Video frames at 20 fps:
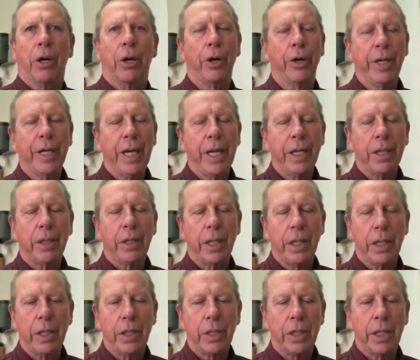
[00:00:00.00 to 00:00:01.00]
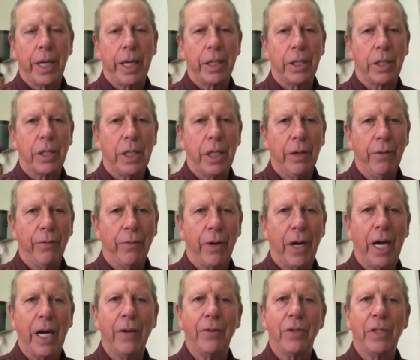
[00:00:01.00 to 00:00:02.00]
herniated disc at C5,
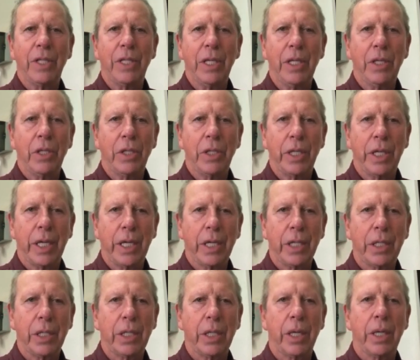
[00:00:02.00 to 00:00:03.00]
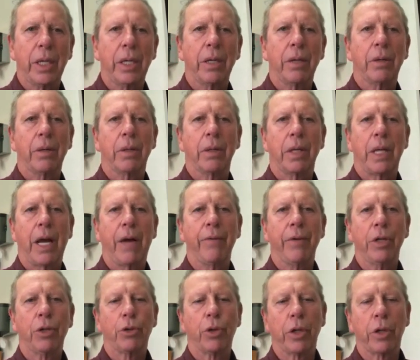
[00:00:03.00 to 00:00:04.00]
C6,
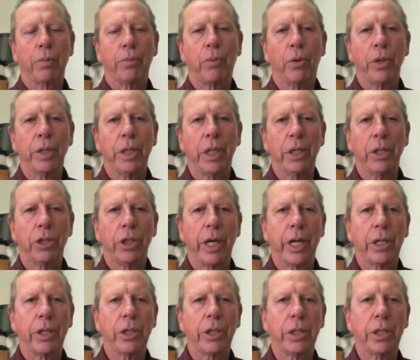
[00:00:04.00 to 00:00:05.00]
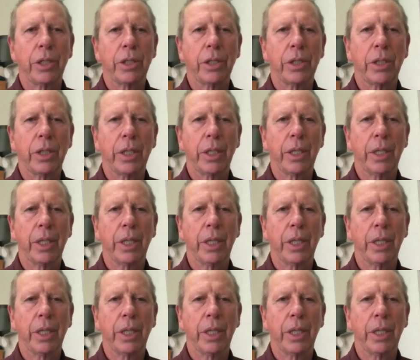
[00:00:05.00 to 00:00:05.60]
having trigger point injections,